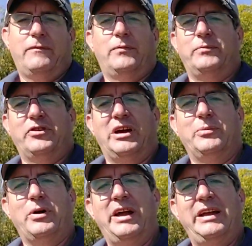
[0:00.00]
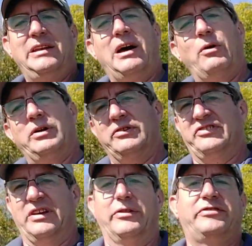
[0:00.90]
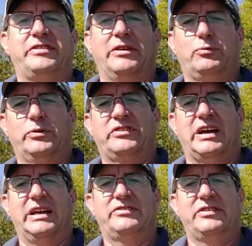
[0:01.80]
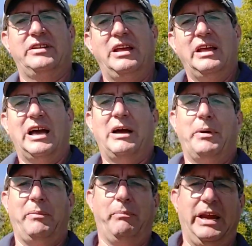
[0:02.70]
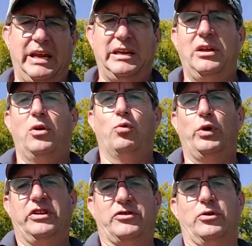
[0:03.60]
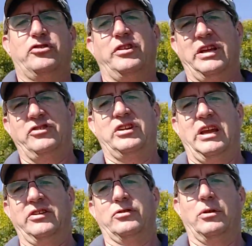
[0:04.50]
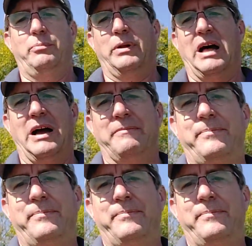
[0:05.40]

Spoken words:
From John O'Brien out here in south central Wisconsin on my main research and educational plot.